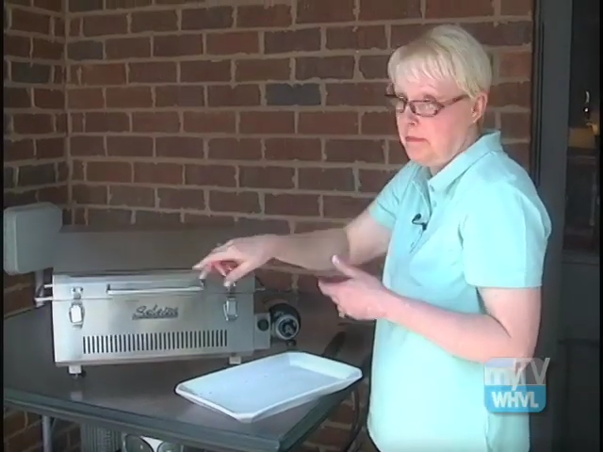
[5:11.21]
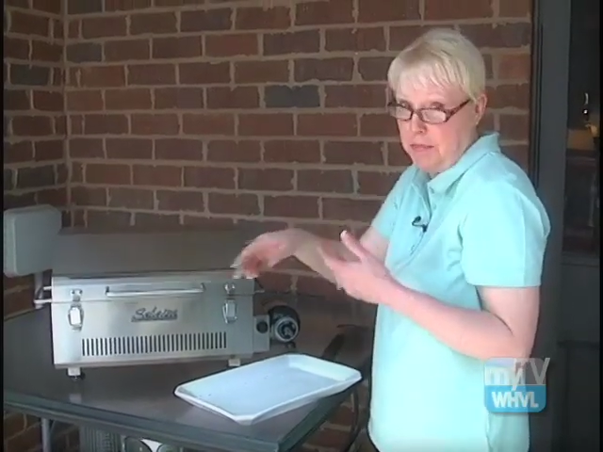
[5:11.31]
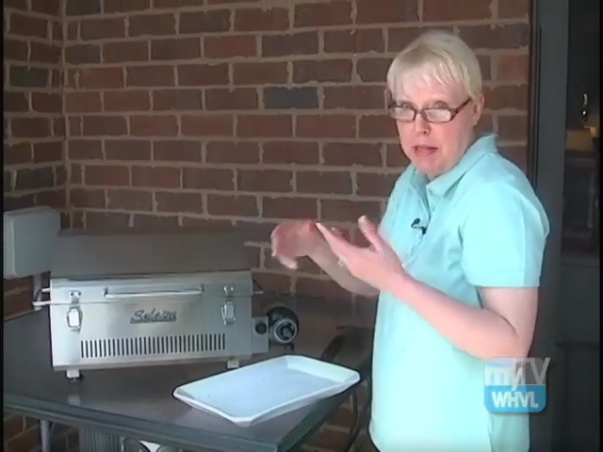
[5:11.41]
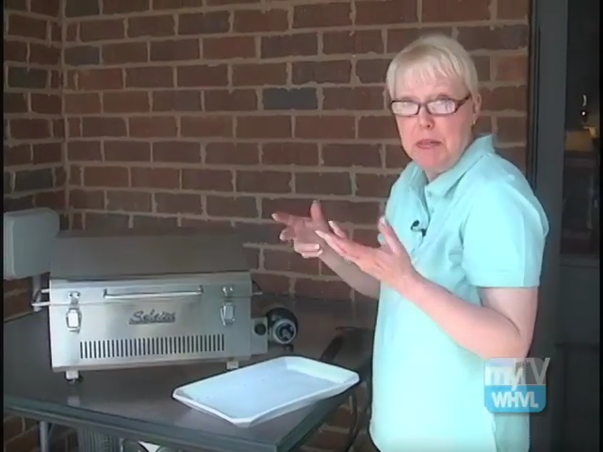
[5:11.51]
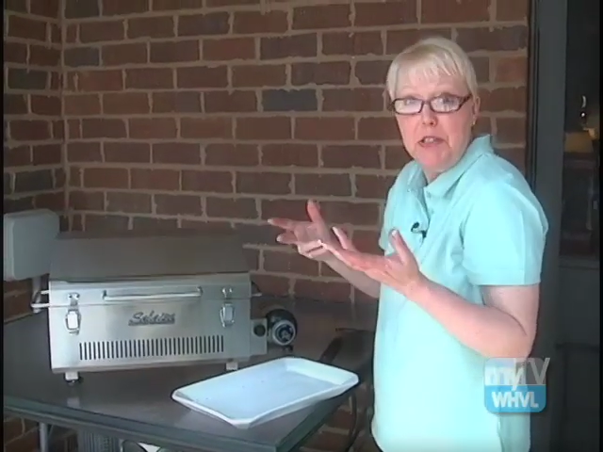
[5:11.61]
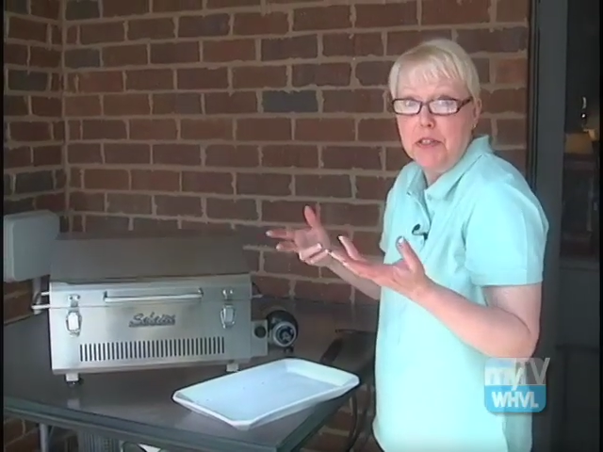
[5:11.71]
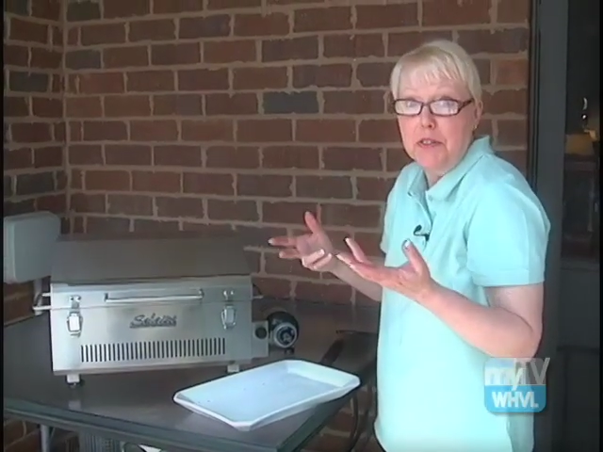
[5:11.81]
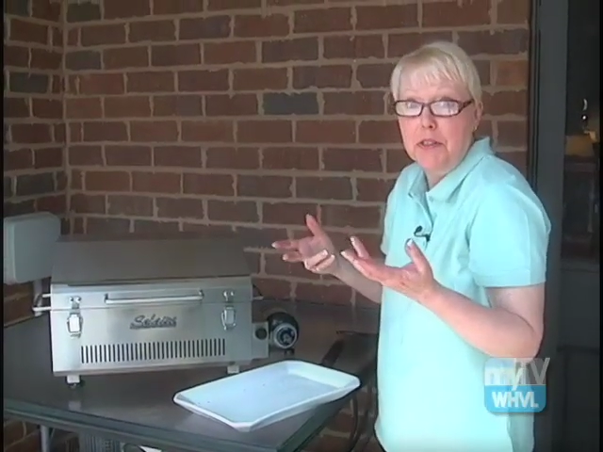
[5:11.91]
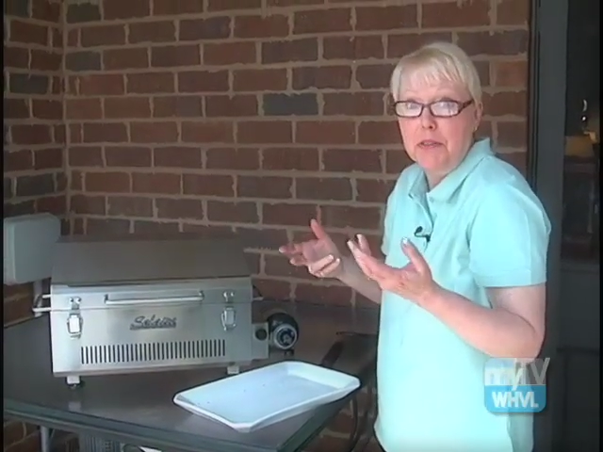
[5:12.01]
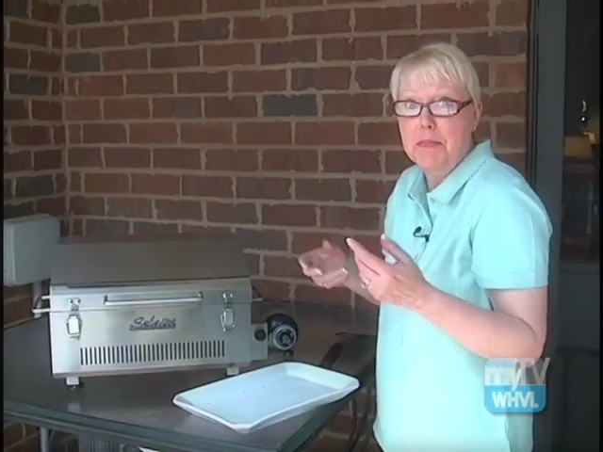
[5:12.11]
maybe 2
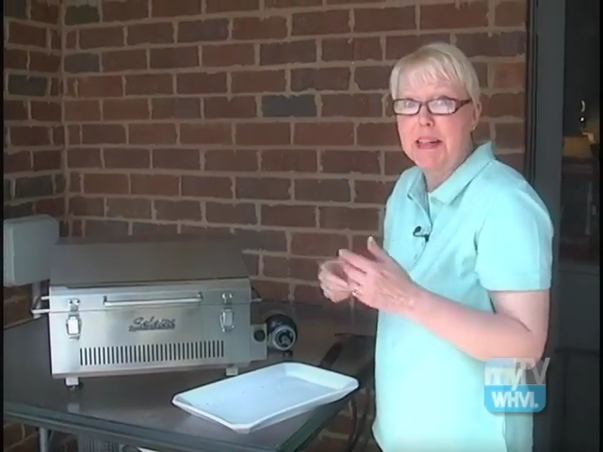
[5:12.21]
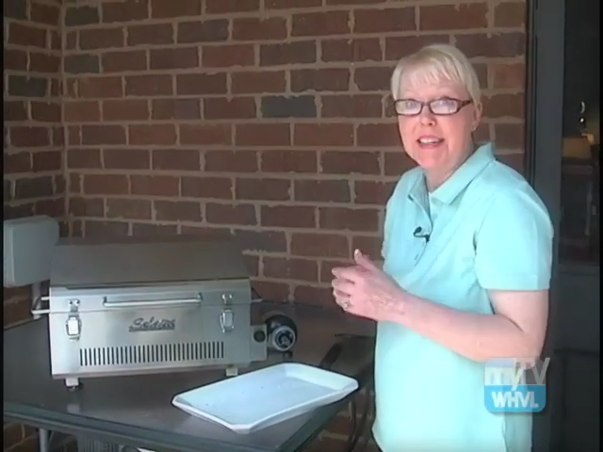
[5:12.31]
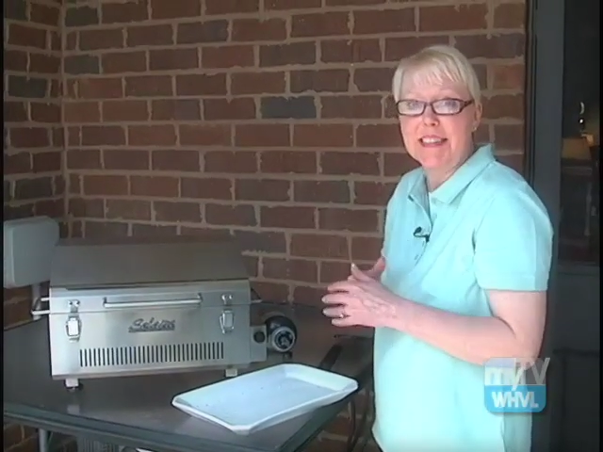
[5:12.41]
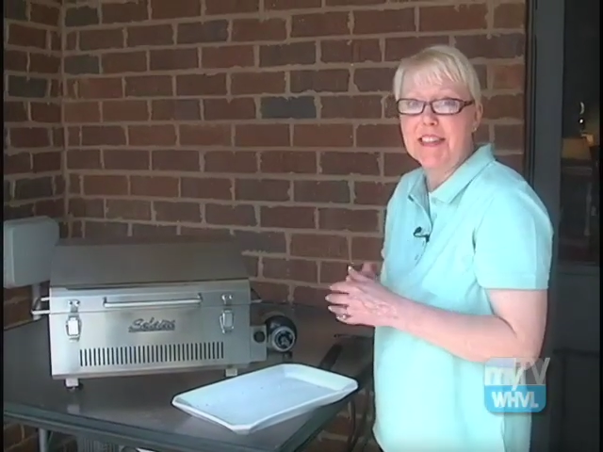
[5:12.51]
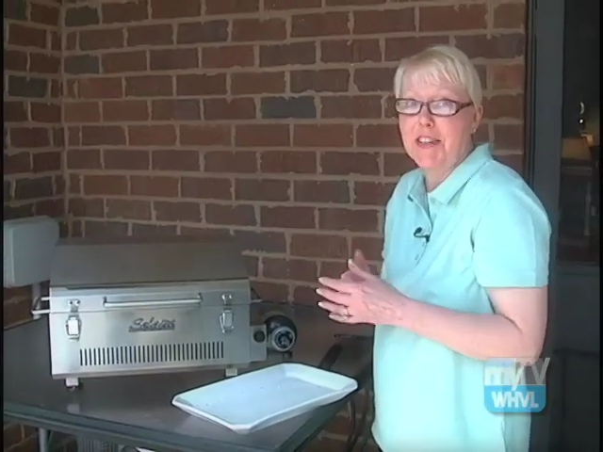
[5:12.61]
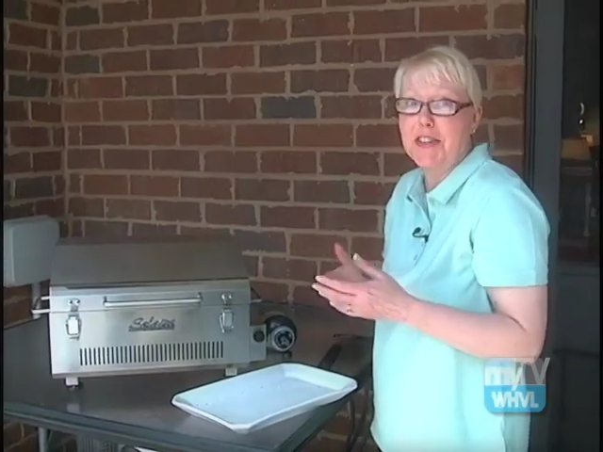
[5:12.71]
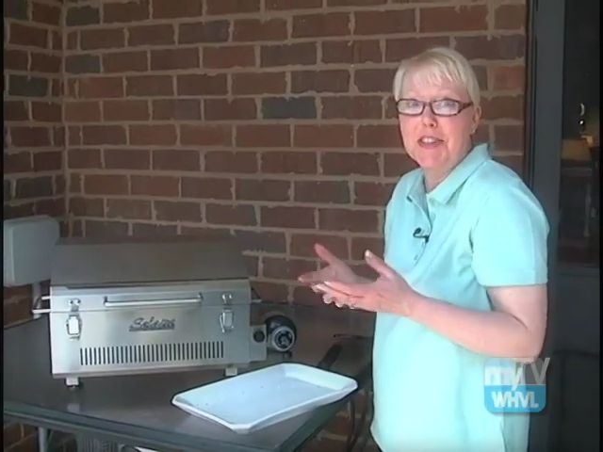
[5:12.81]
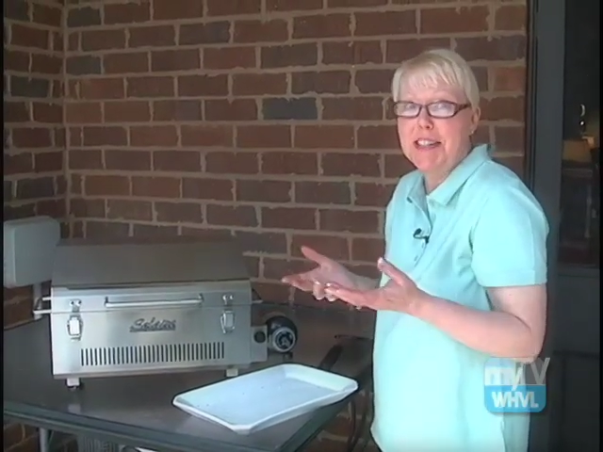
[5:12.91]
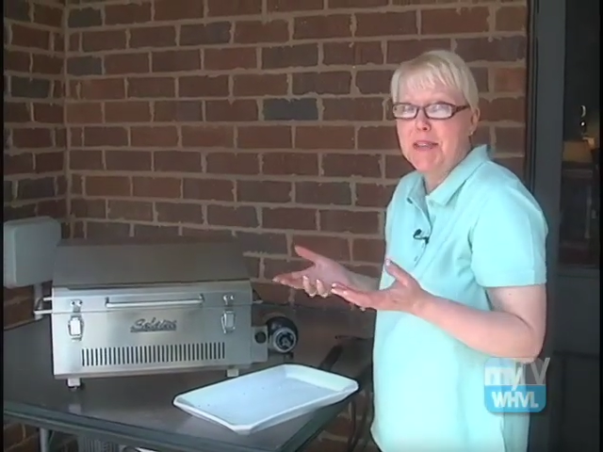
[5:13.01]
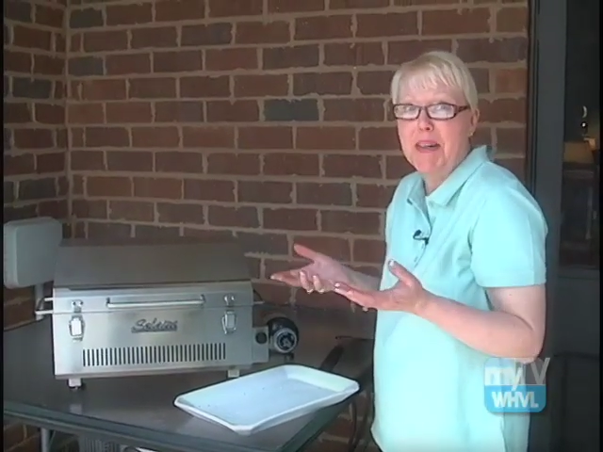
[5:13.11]
to 3 minutes till the
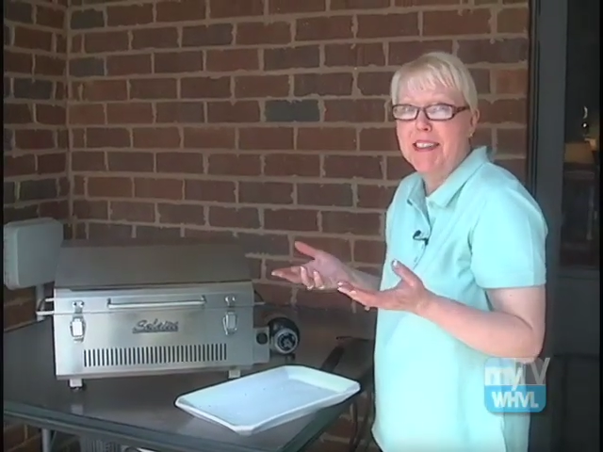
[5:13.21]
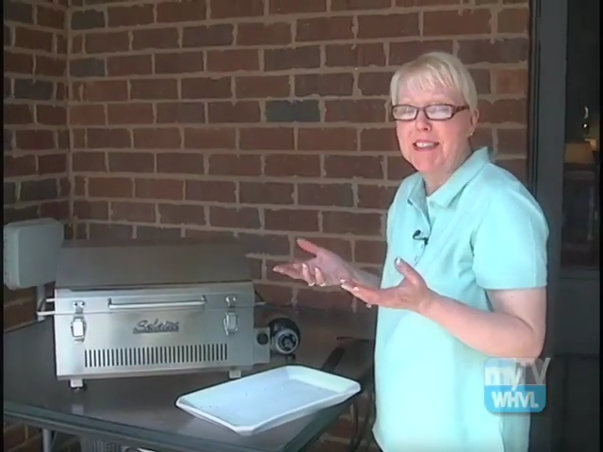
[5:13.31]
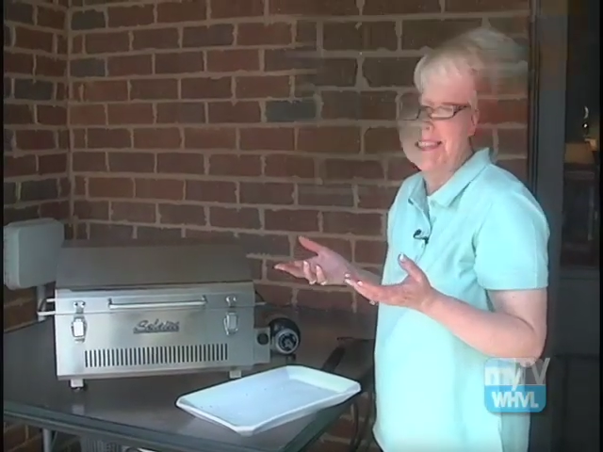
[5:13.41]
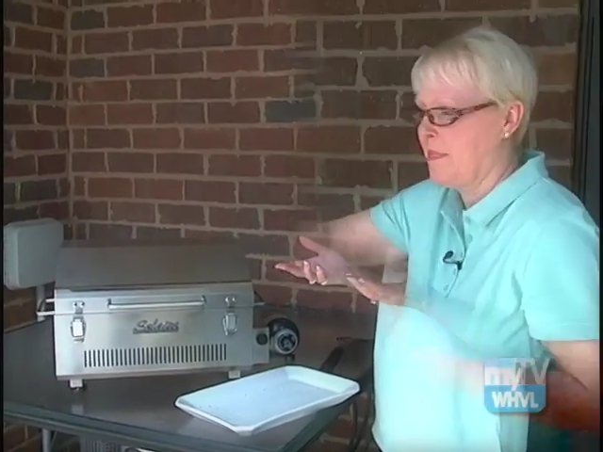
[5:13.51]
cheese melts.